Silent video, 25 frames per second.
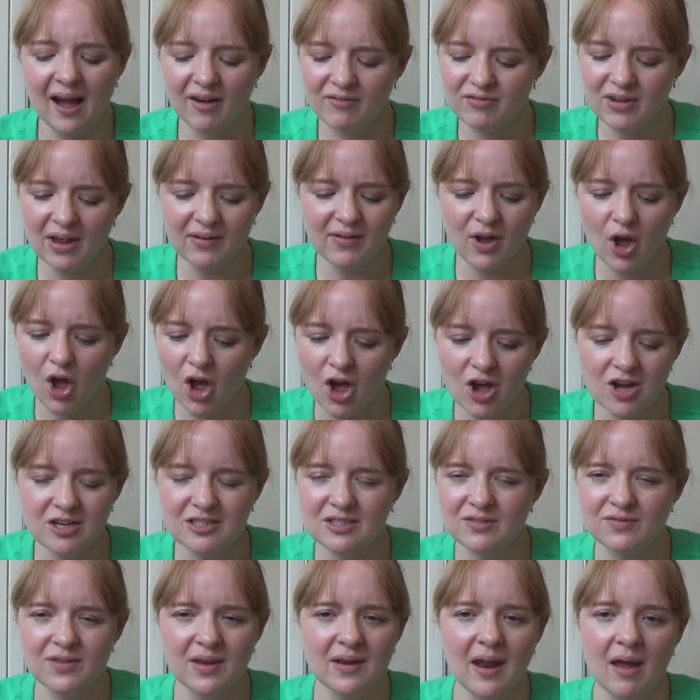I've never
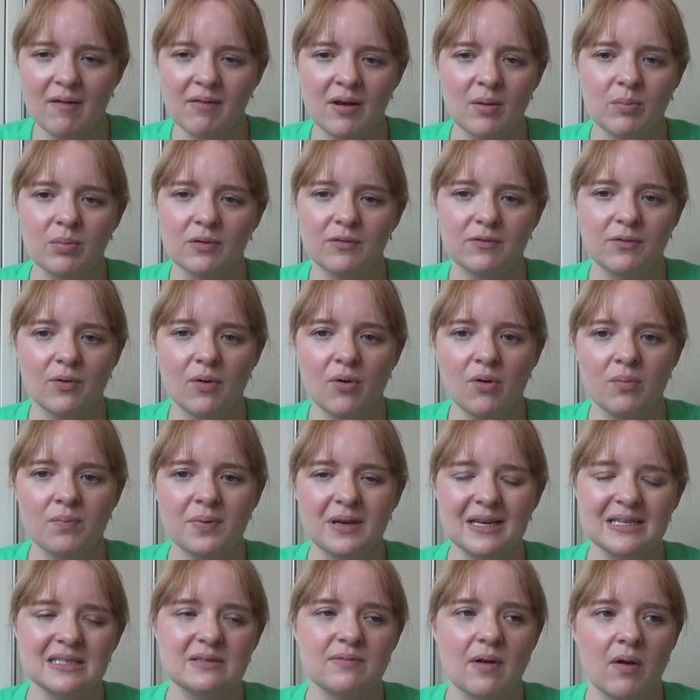heard of the Nephilim before,
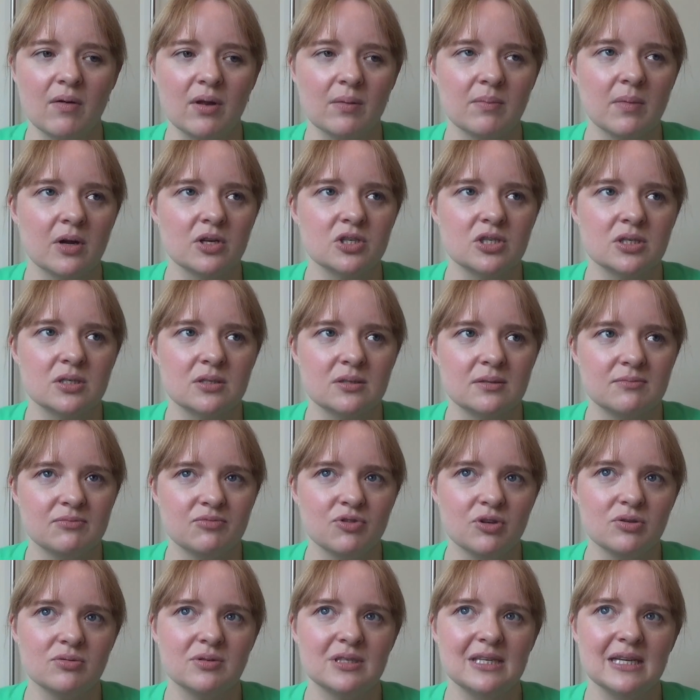but it's very much
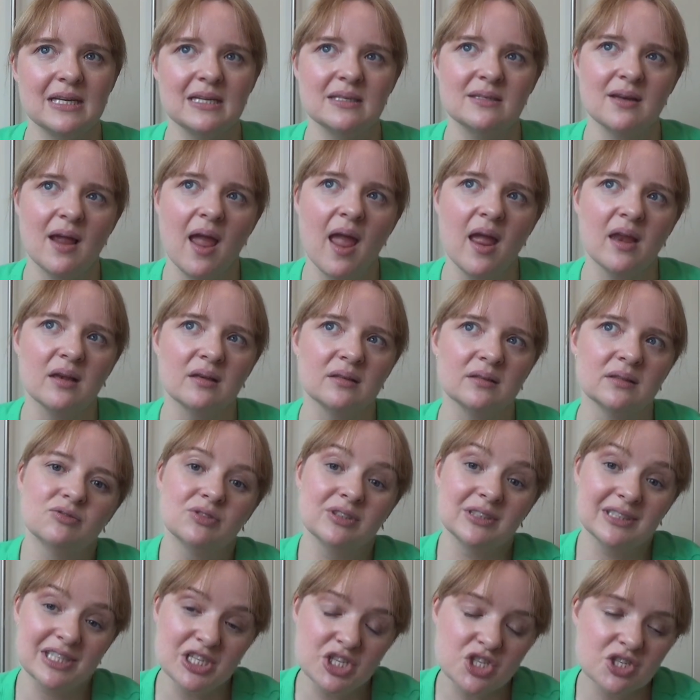rooted in
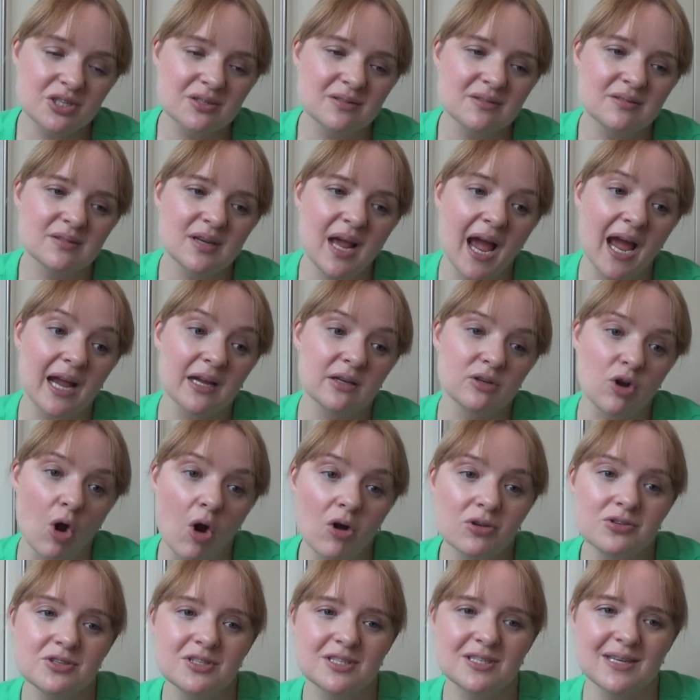religion and
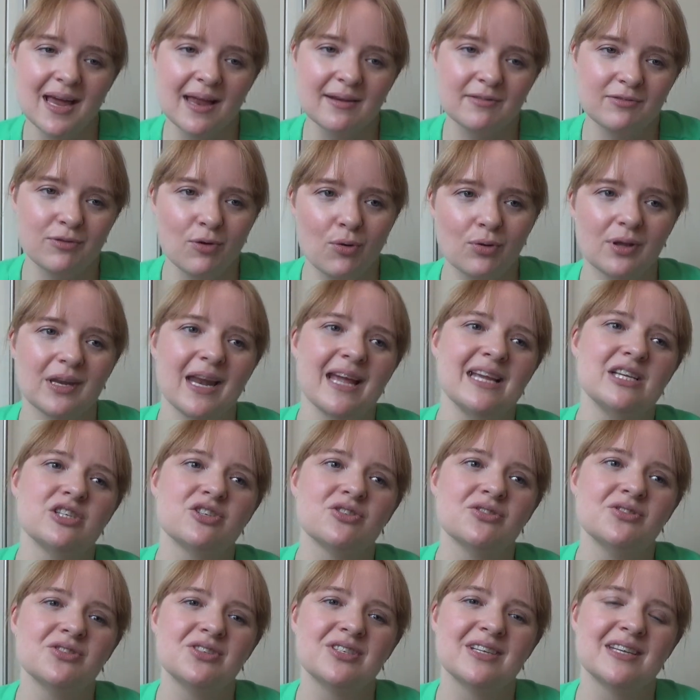gods and fallen
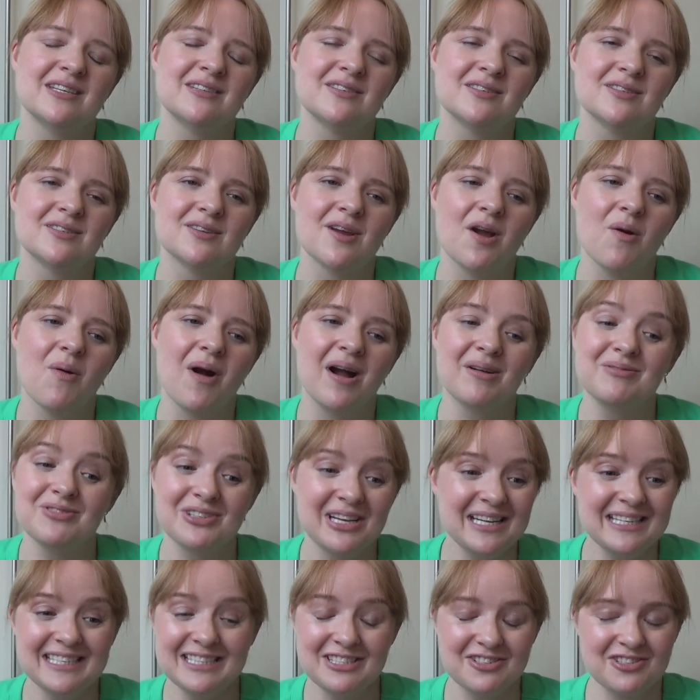angels. And so I'm
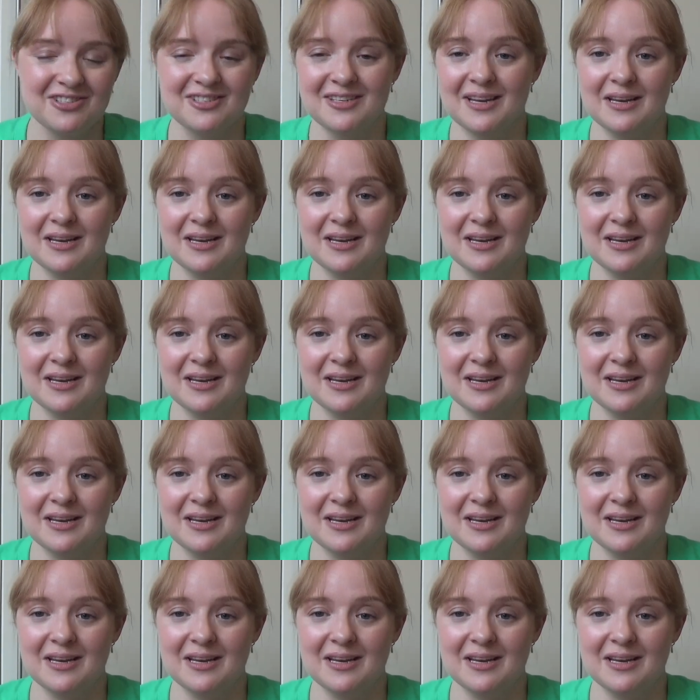really just